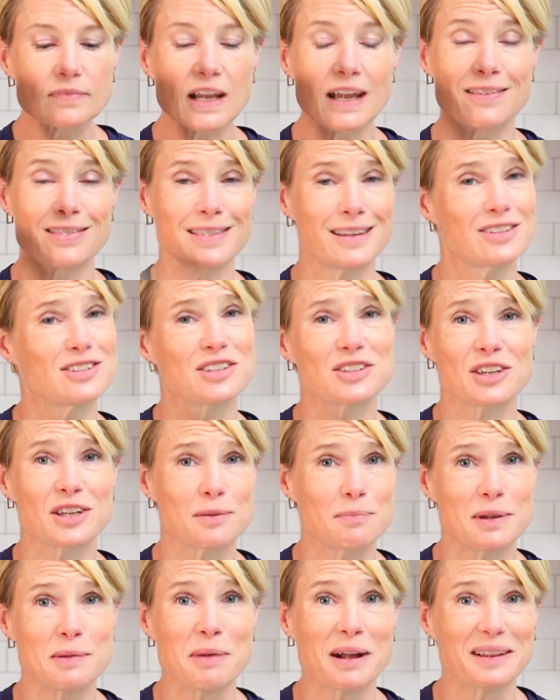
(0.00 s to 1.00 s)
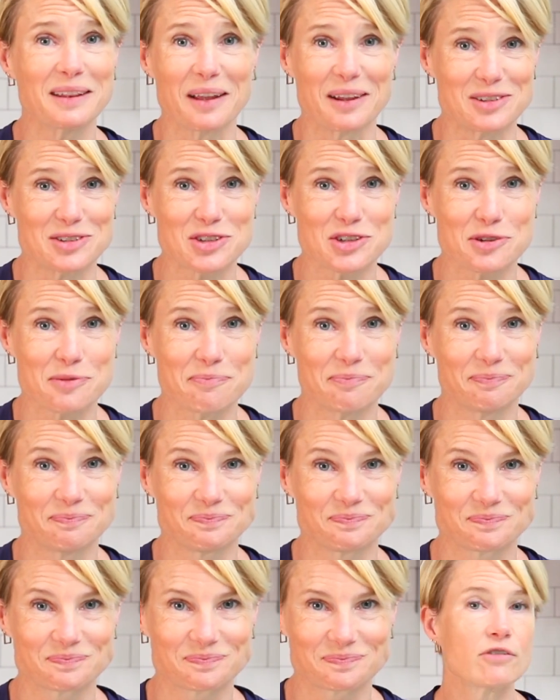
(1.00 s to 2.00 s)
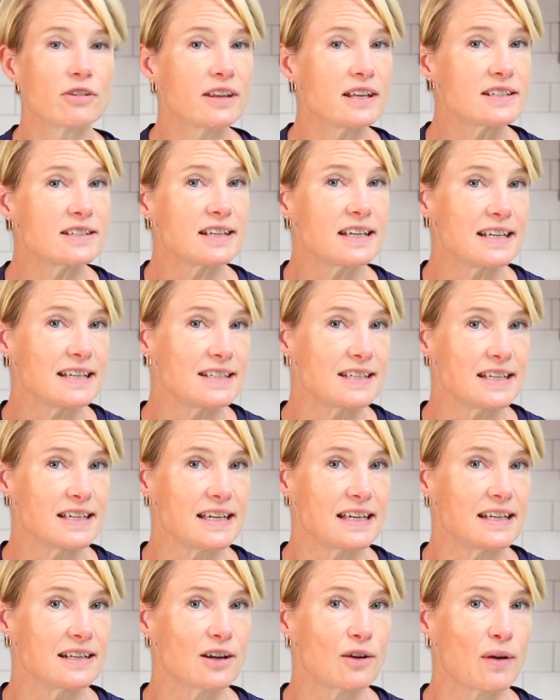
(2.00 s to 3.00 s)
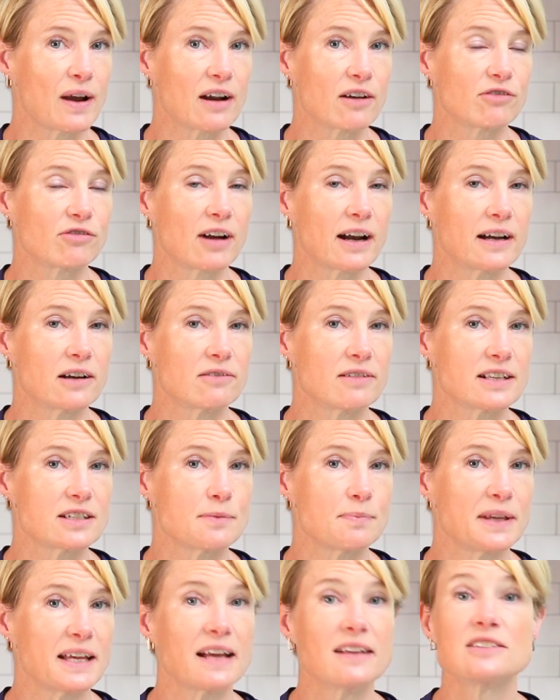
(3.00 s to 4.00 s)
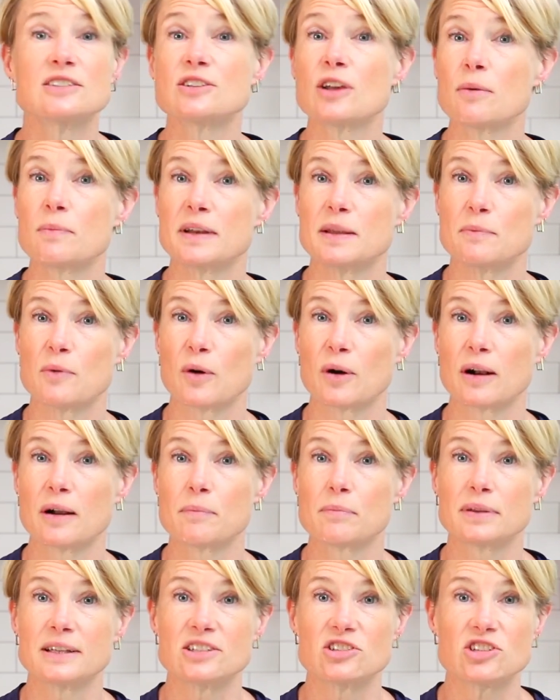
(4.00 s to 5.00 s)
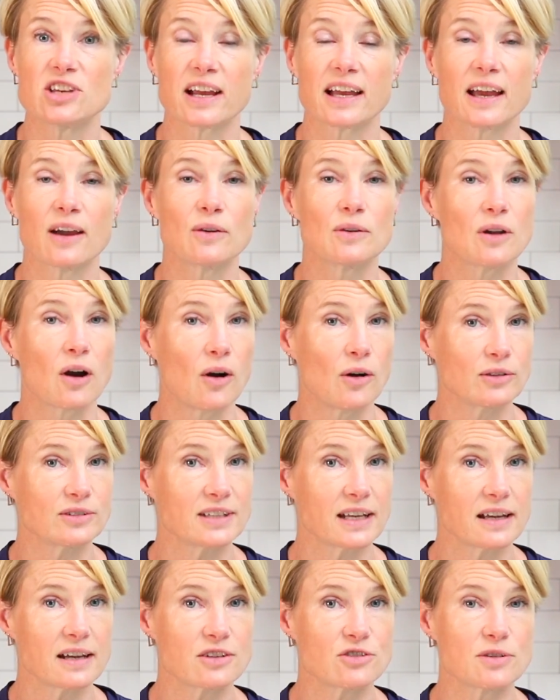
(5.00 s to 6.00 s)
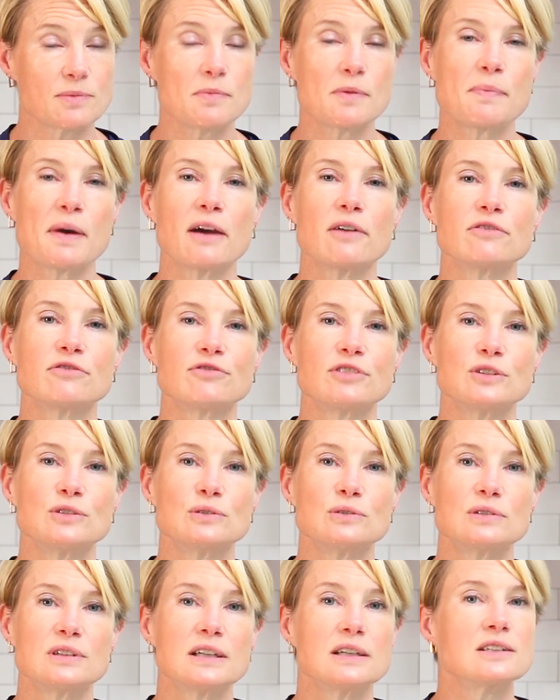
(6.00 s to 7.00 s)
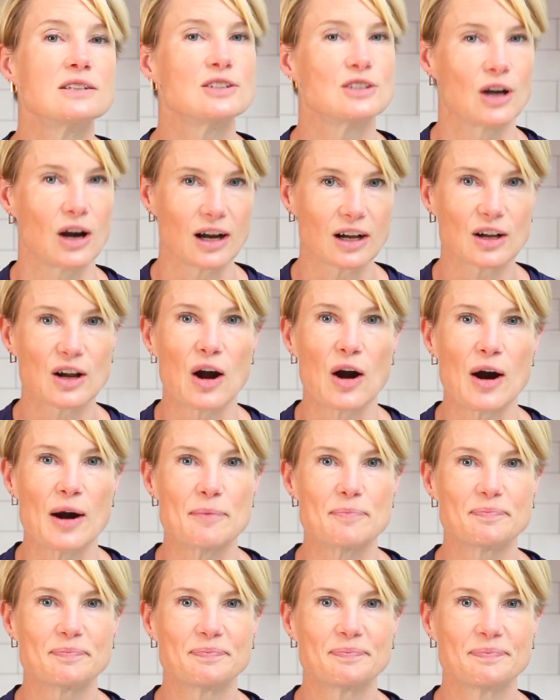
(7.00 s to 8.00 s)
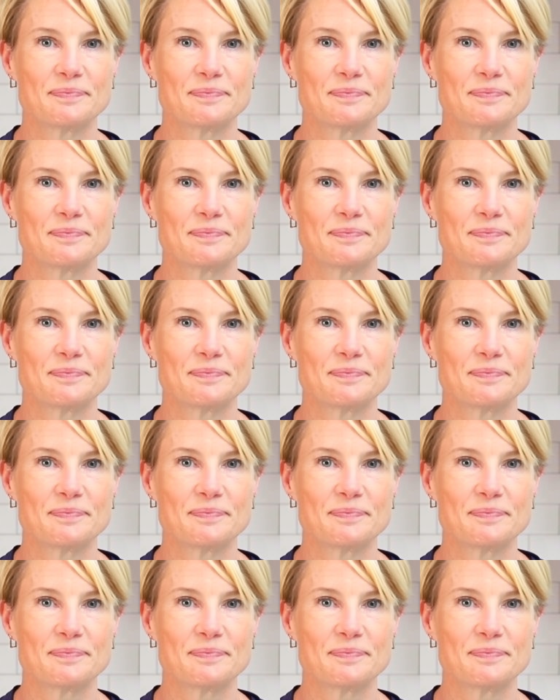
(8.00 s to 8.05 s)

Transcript: And this is gonna be my lunch. For this easy keto air fryer recipe and so many more, please check out alldayidreamaboutfood.com.